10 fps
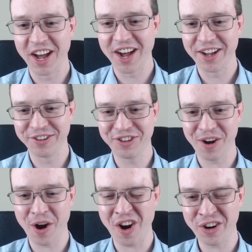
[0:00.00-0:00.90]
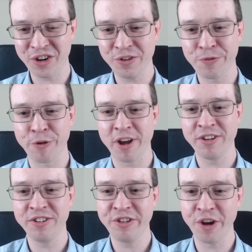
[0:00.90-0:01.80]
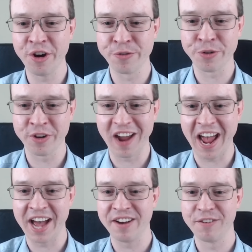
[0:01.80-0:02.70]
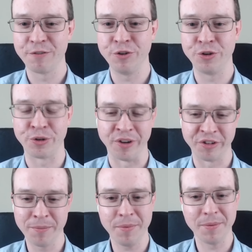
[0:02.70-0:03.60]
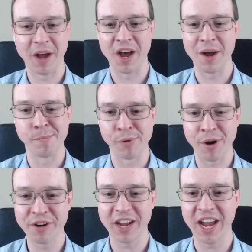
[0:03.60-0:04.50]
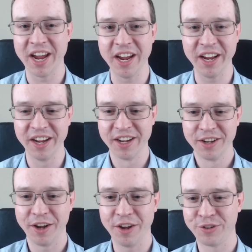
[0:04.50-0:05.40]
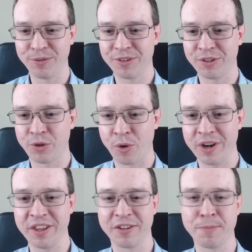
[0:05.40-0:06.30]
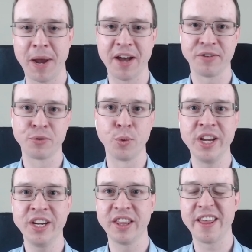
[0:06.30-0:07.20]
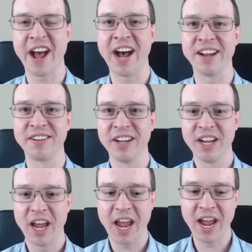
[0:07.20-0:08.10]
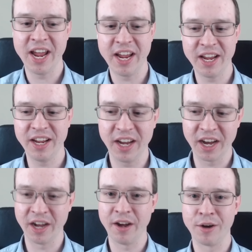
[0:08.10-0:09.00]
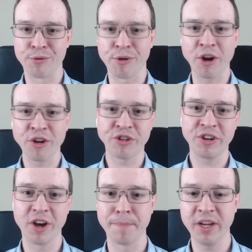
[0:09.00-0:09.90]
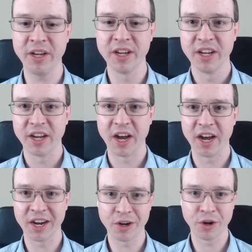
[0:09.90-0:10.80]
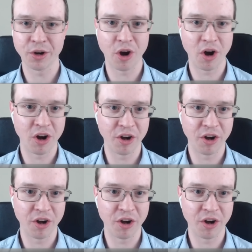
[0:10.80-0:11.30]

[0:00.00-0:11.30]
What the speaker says: So our good friends over at Futurism broke a story this past week that a Russian company called